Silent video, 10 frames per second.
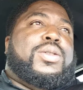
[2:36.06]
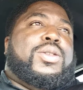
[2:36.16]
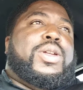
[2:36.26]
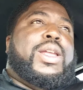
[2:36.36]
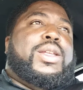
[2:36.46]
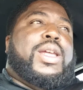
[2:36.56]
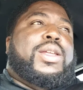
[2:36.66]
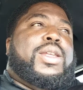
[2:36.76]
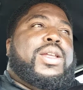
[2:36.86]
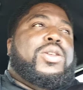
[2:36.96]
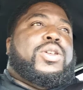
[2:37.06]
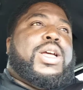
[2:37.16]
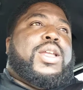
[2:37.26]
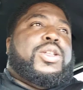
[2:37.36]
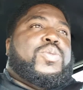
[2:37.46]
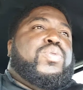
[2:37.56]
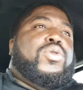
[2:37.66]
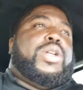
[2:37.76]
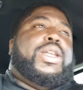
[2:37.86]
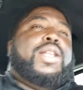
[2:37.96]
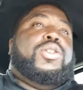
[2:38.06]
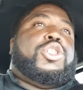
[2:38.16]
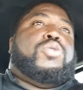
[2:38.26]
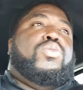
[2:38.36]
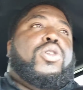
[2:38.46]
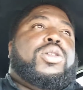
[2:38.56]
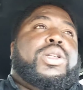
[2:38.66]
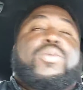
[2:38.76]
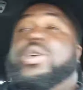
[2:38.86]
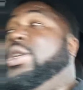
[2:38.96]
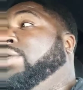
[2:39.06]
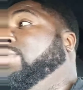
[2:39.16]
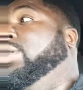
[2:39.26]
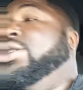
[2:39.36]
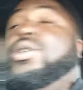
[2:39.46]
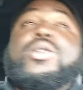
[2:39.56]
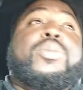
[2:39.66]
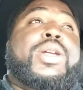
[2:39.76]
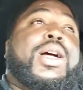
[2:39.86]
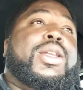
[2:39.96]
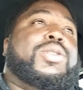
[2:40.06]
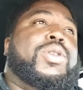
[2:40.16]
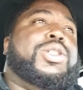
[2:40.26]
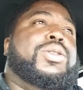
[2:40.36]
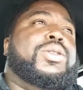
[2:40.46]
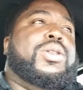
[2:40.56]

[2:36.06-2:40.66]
they look kind of sporty. They look smaller than what they really are, to be honest with you.